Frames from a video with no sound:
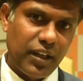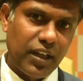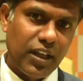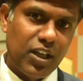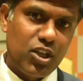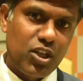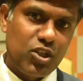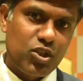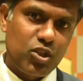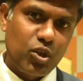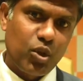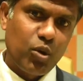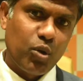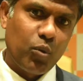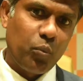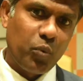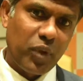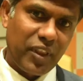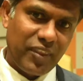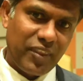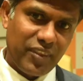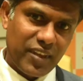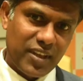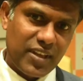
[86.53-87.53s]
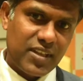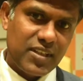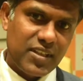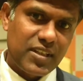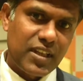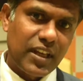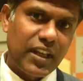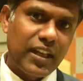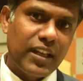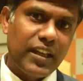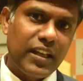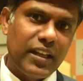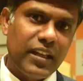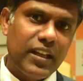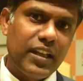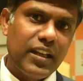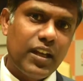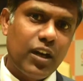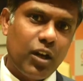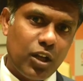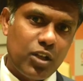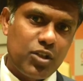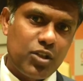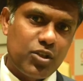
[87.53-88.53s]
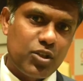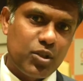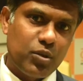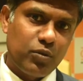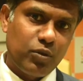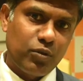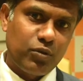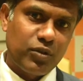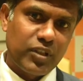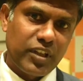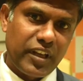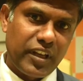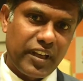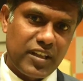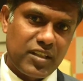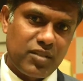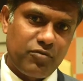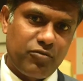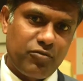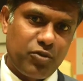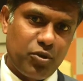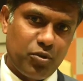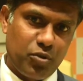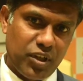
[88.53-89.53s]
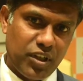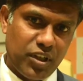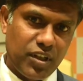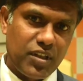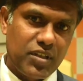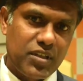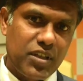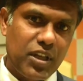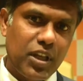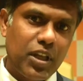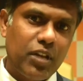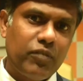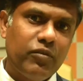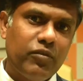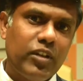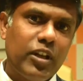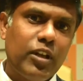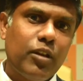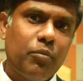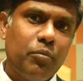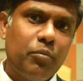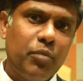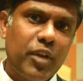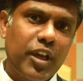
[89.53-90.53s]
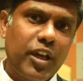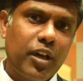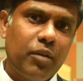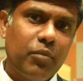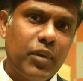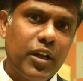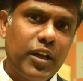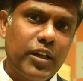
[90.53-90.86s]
So with this, India also over the next few years will become